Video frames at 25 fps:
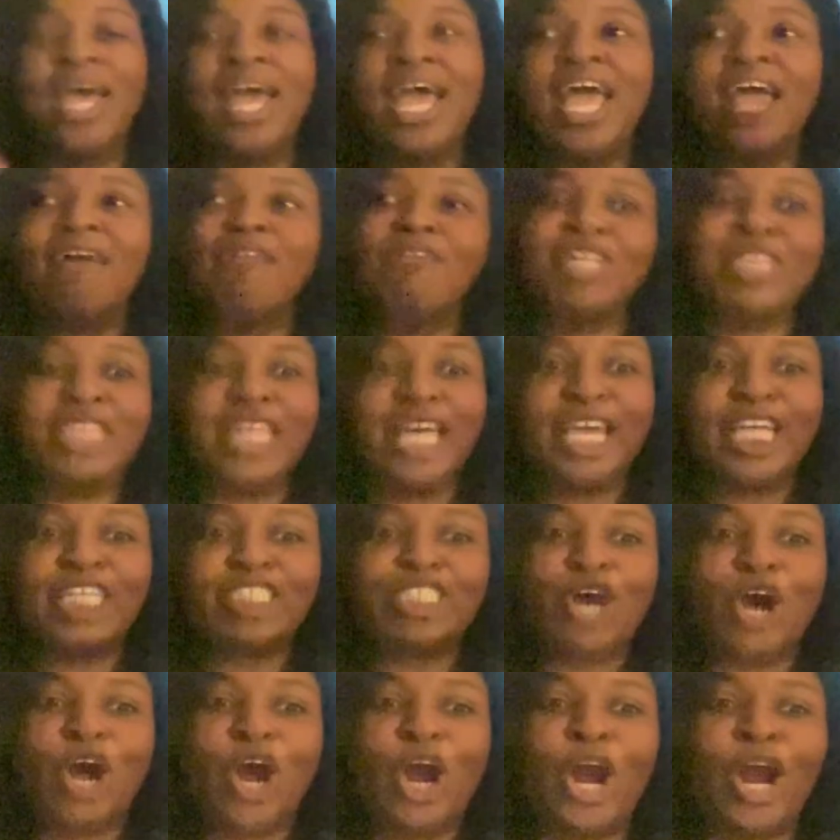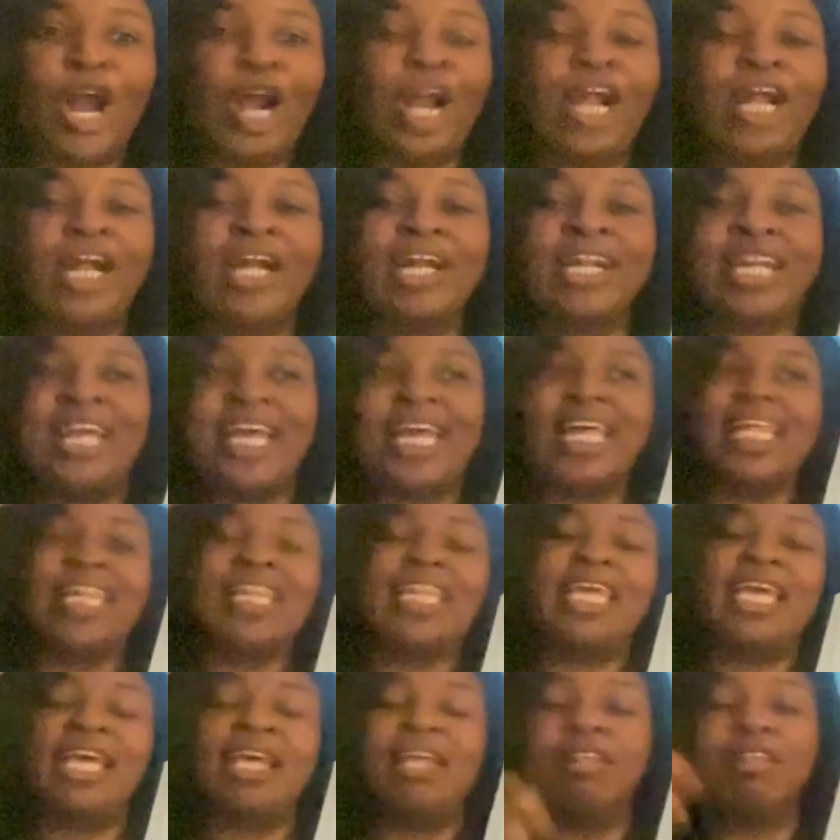everything's art,
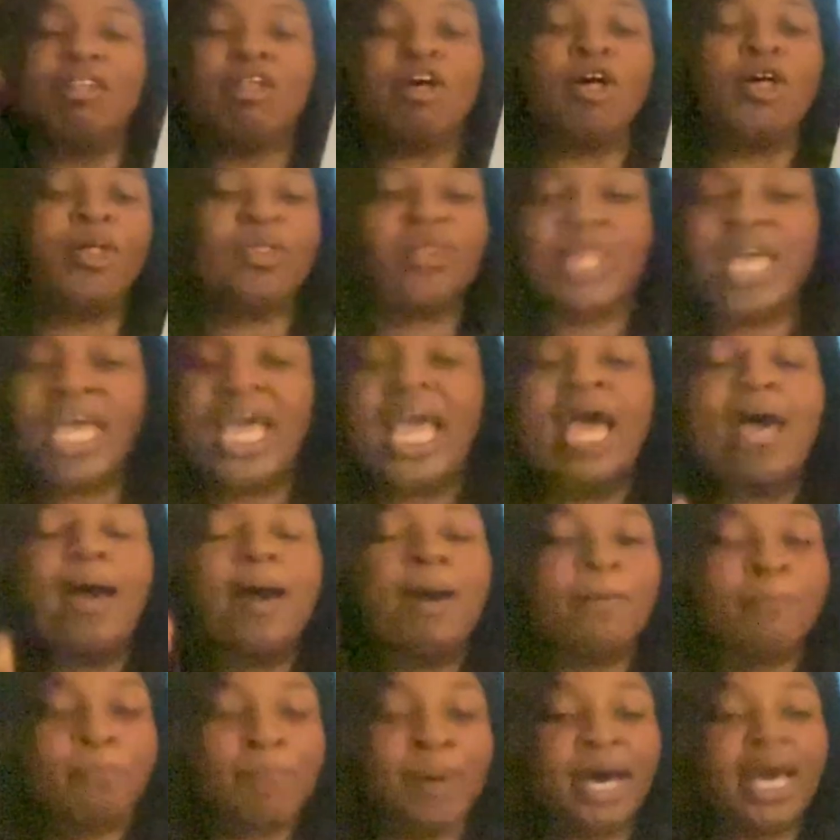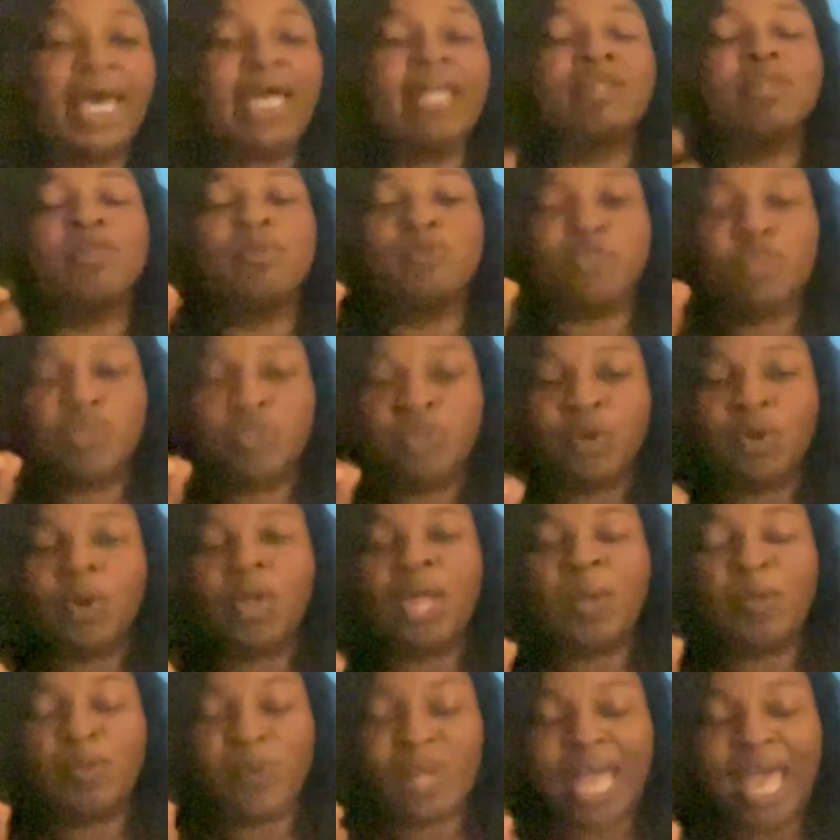and then, but the
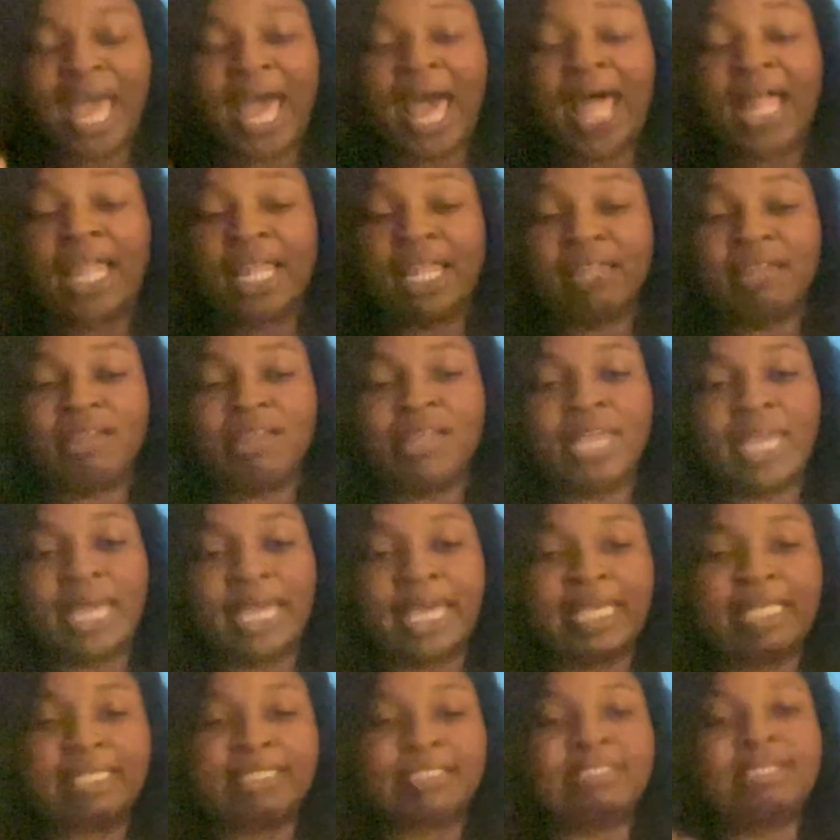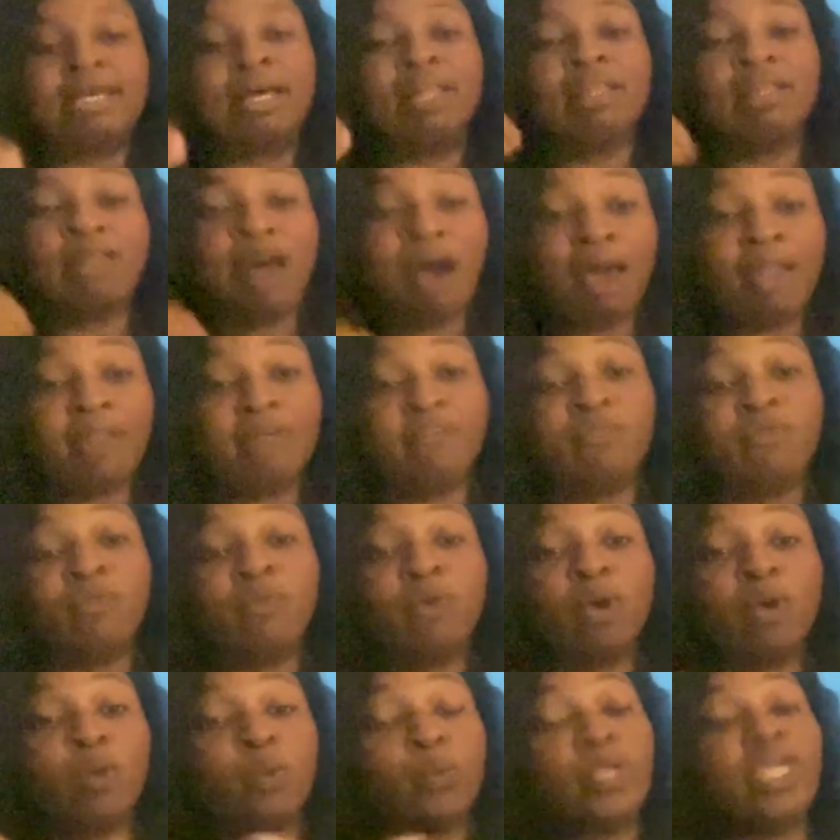reality is a lot of
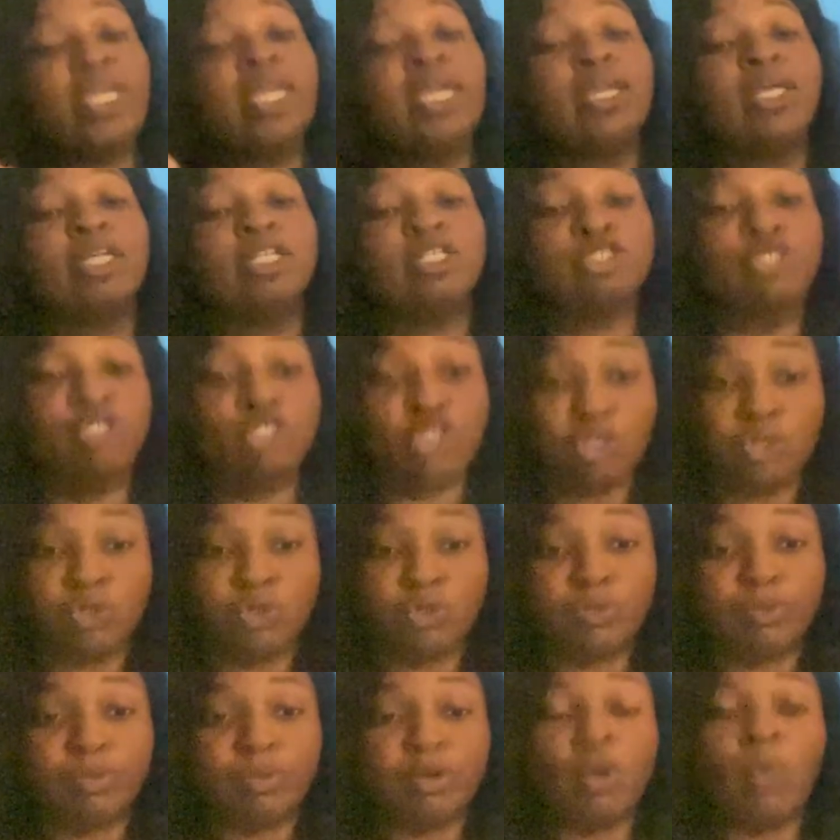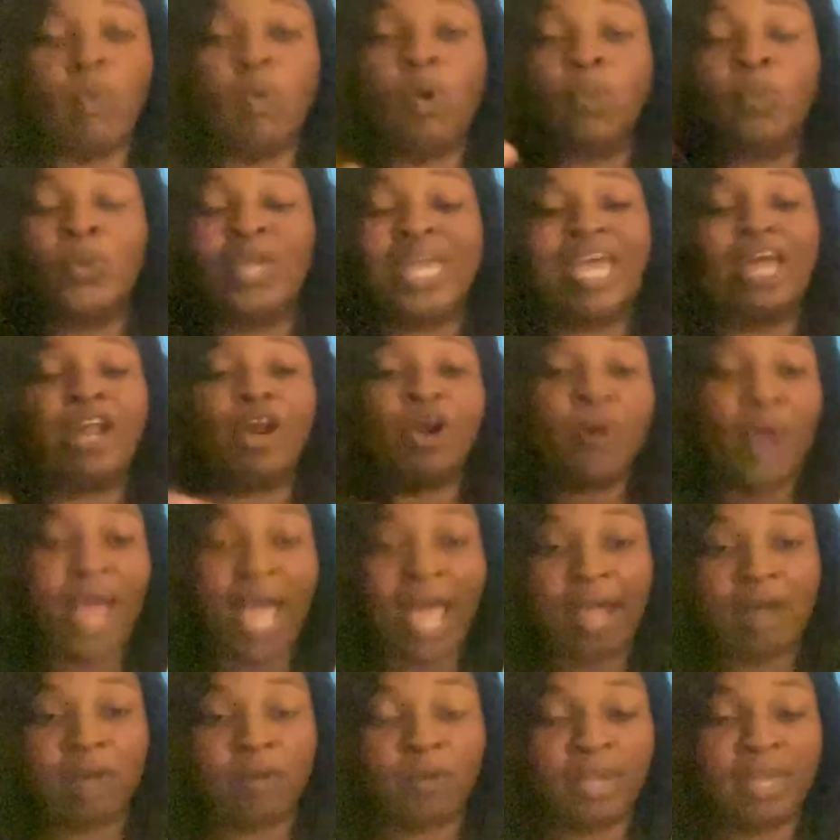what we do, what we
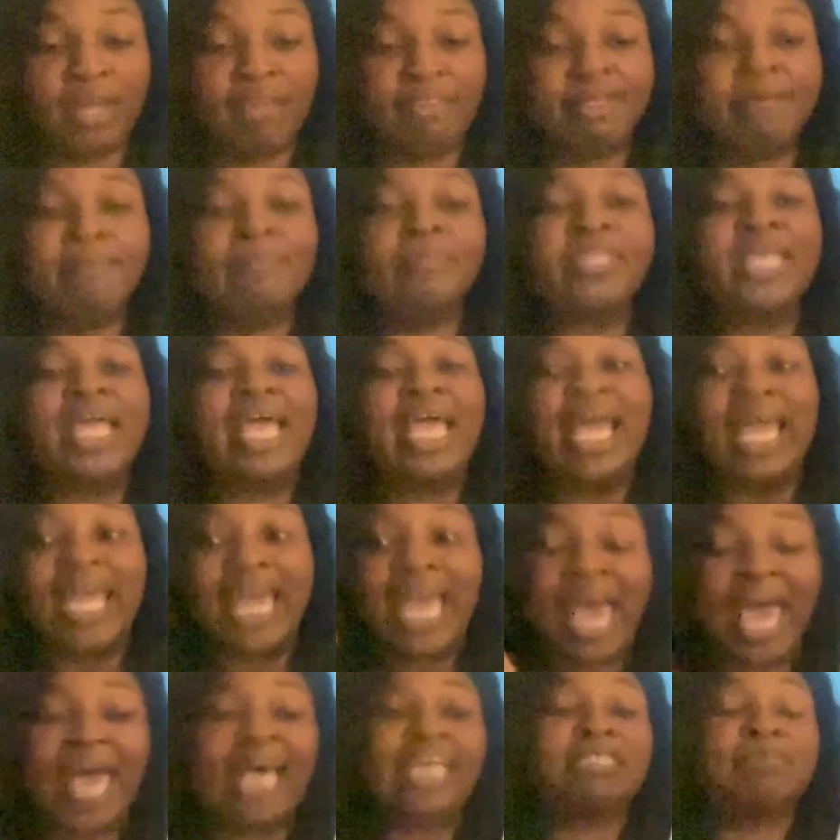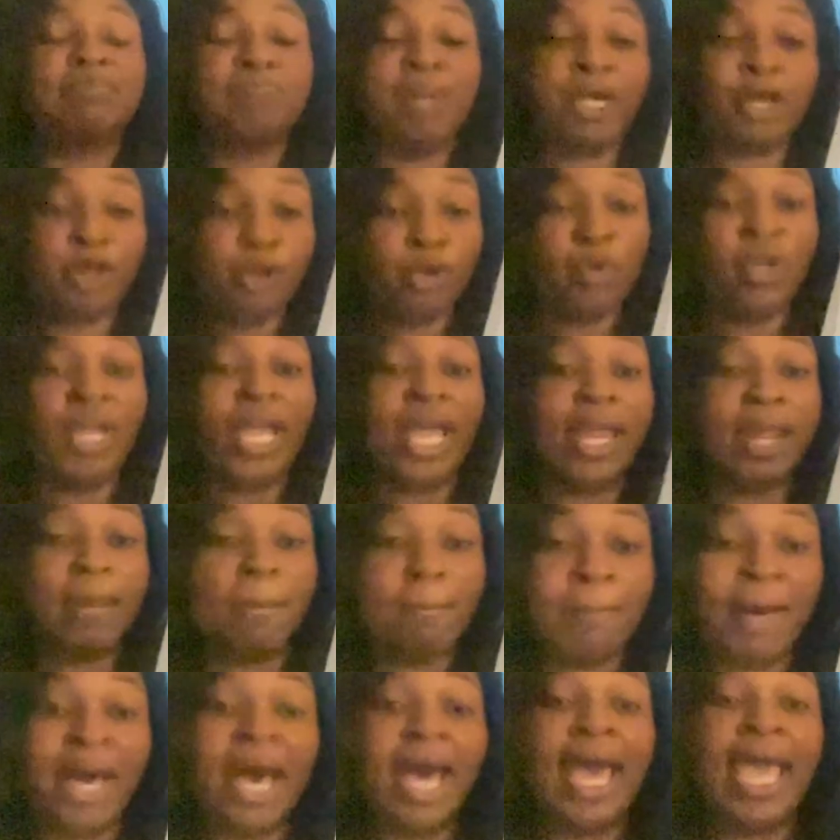interact with, has been
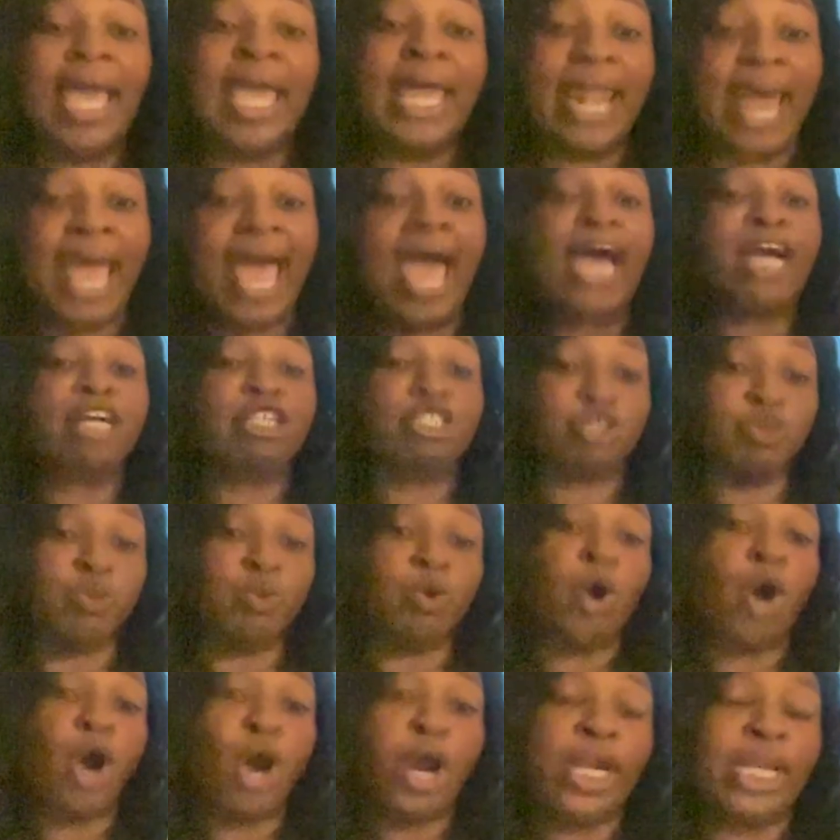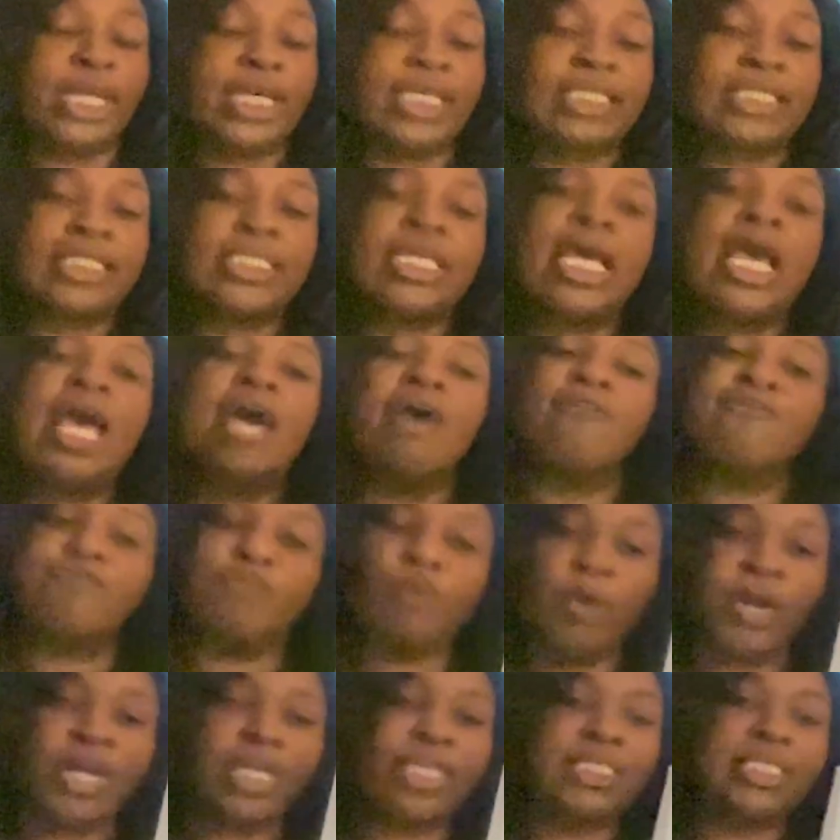created by an actual artist.
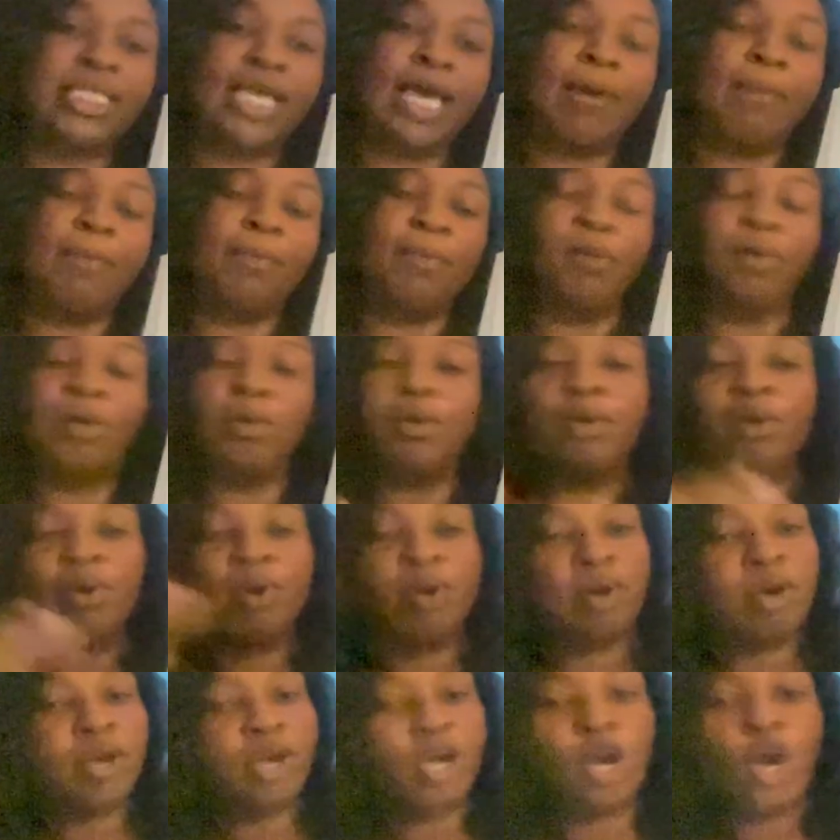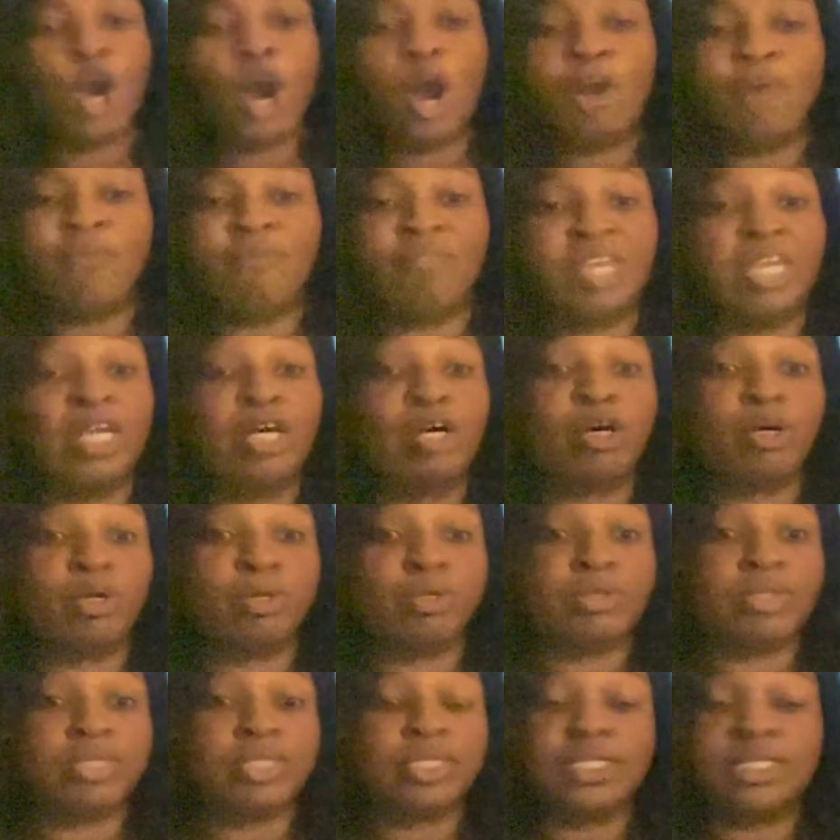For example, car
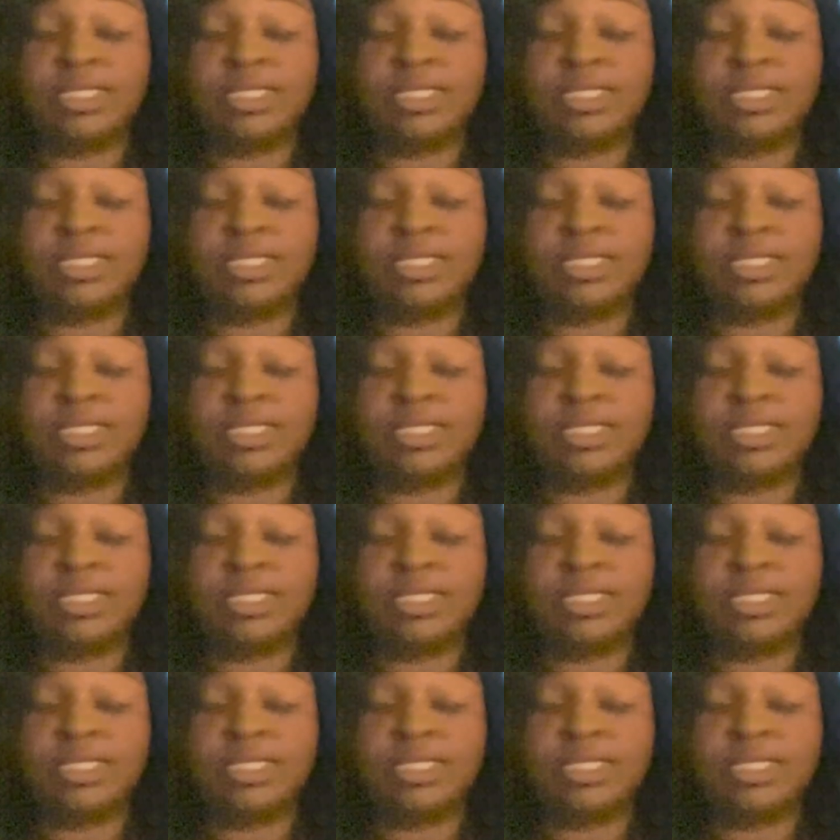vehicles.